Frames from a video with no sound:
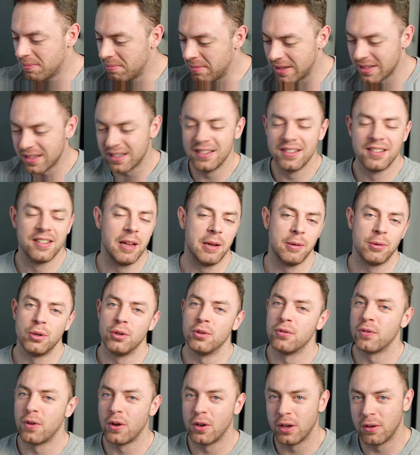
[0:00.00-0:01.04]
and
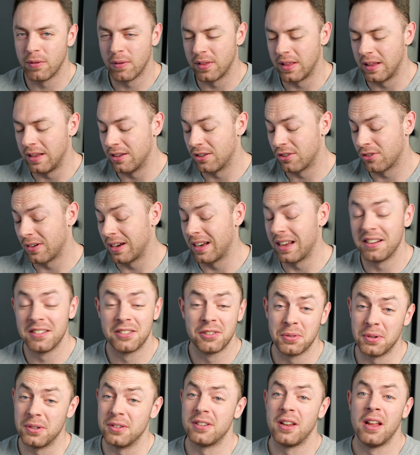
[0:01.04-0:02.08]
misconceptions floating around the industry,
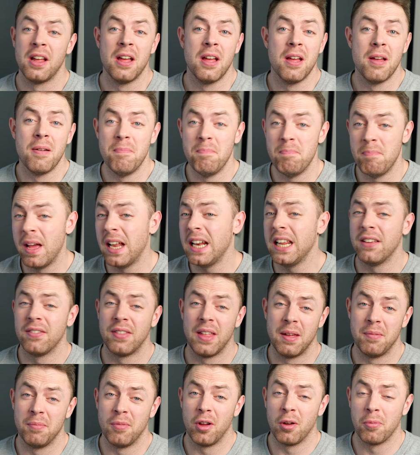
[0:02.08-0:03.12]
and to be honest, many of
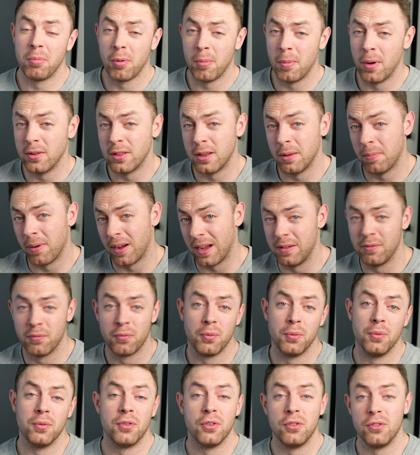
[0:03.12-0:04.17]
them are promoted by
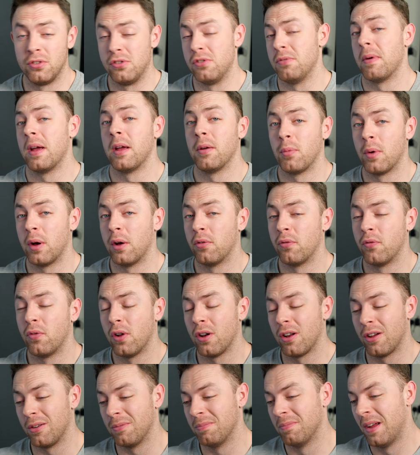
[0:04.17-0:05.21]
influencers you may well
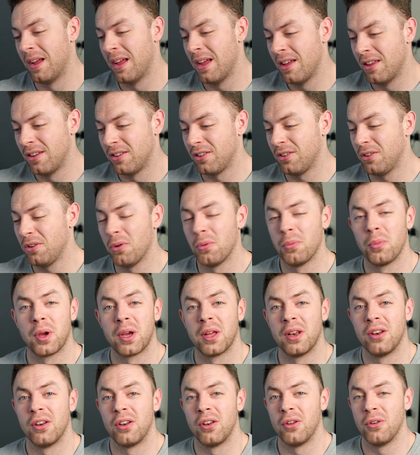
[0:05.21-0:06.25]
follow. So, you know what we're
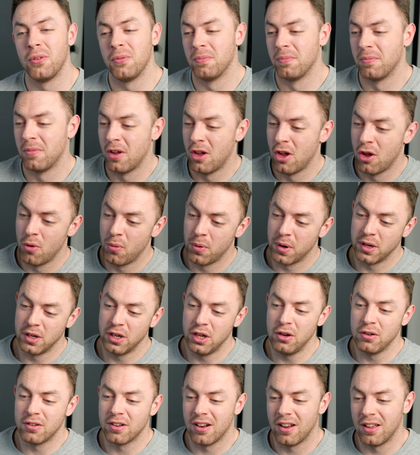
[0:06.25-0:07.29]
going to do? We're going
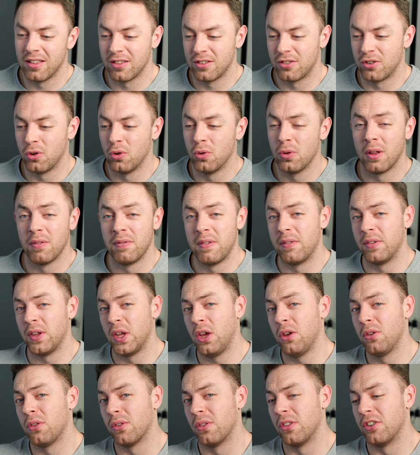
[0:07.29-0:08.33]
to utilize a tool I've never
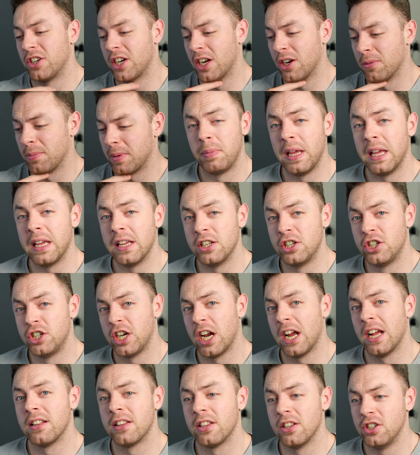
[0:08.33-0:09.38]
used on the channel, being
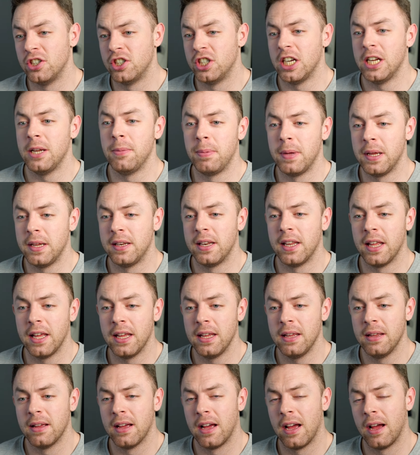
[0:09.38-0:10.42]
ChatGPT,